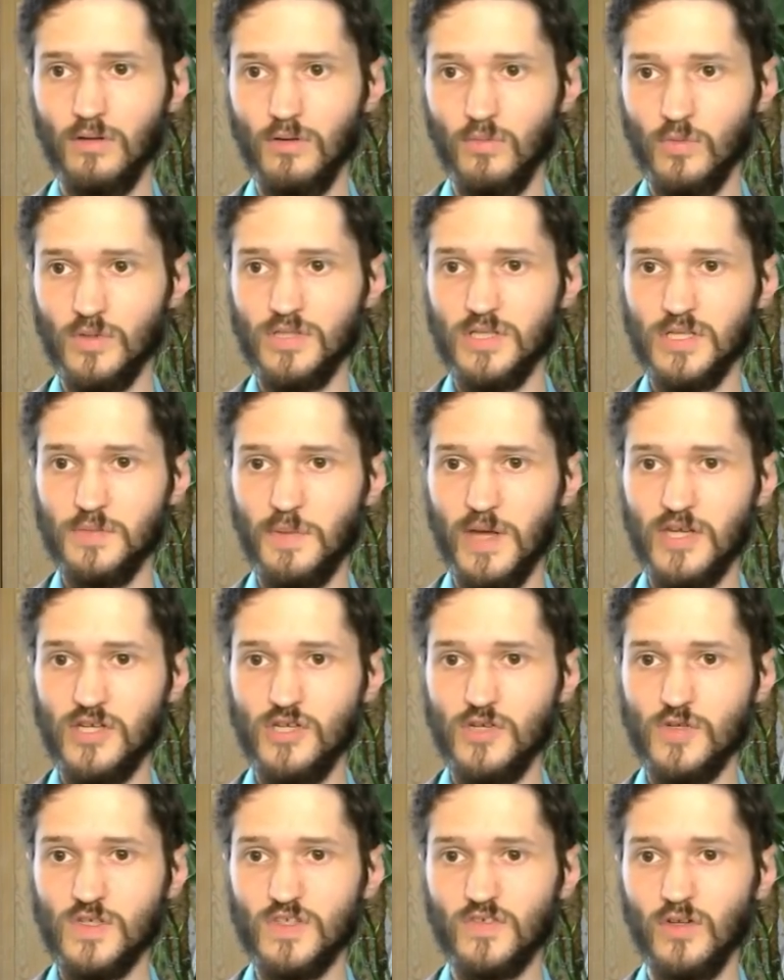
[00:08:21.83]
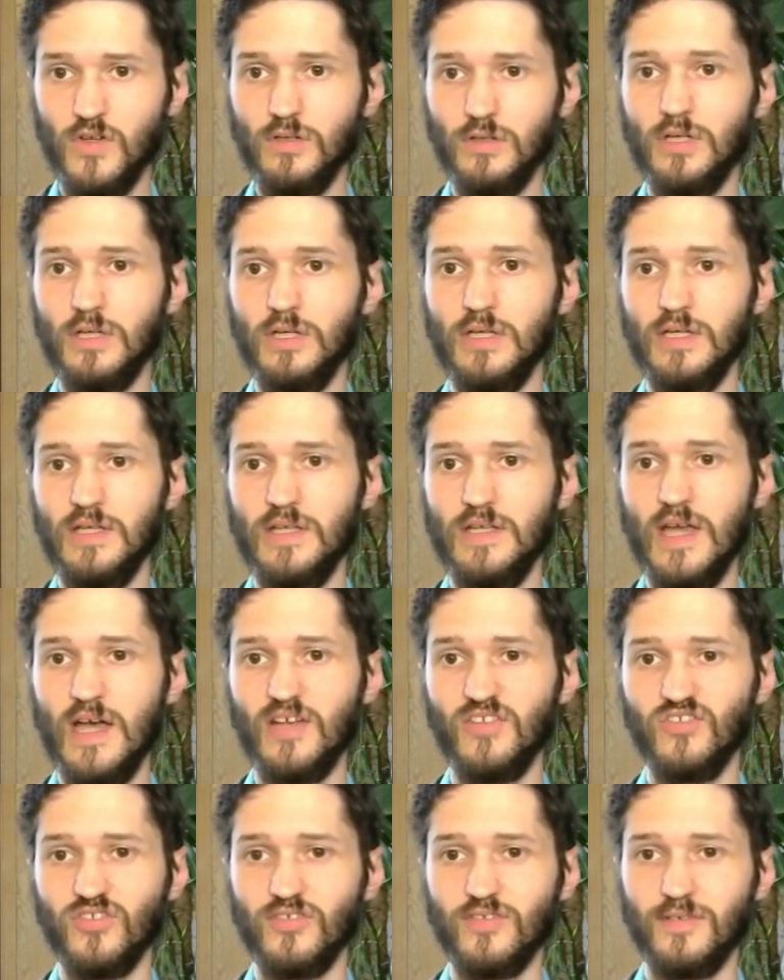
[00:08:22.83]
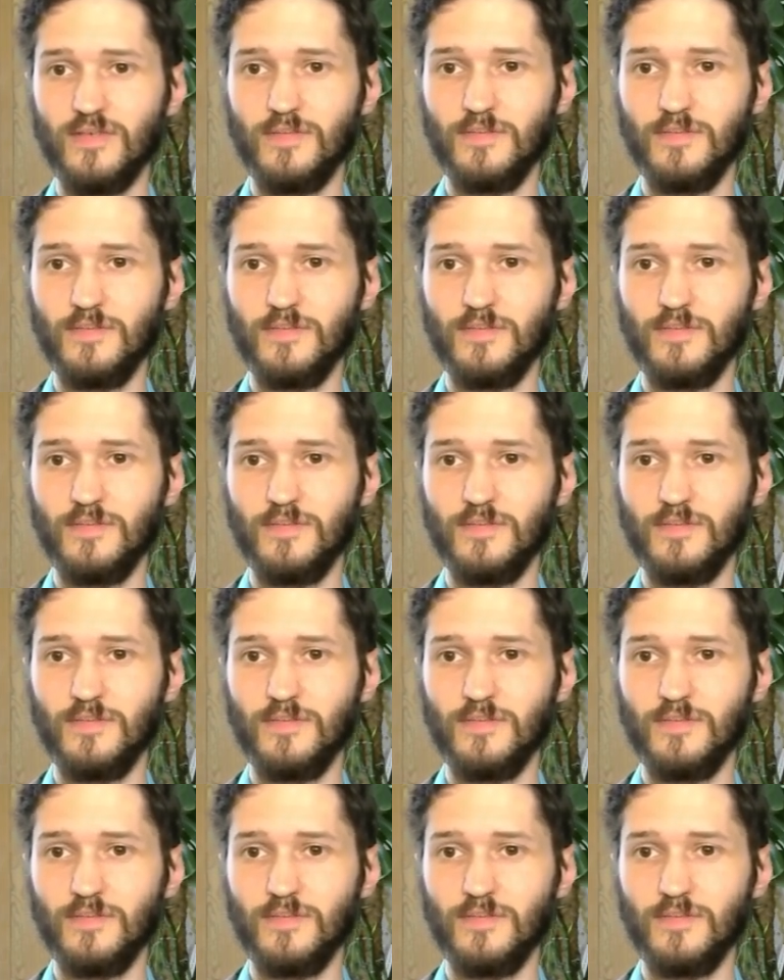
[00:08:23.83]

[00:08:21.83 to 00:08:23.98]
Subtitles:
Was this page useful? Yes.